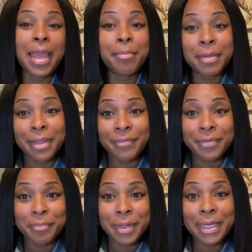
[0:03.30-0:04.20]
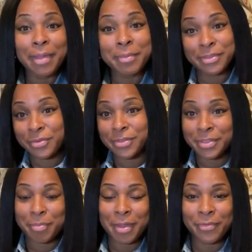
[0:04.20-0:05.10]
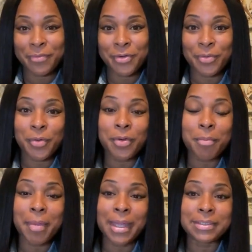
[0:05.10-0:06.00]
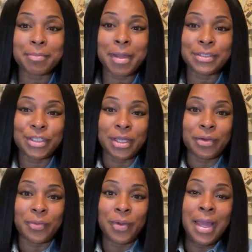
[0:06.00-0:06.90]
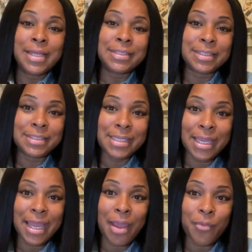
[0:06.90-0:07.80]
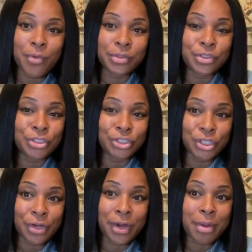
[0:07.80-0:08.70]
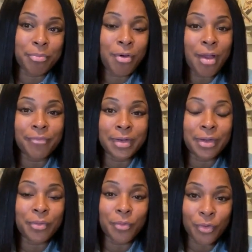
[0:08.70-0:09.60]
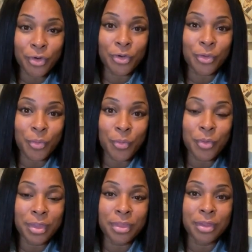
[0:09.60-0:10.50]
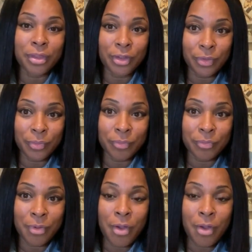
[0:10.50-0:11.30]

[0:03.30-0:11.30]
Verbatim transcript: Hey beloved, my name is Krista Pettiford. Welcome back to my channel. Today I want to share a prophetic word with you.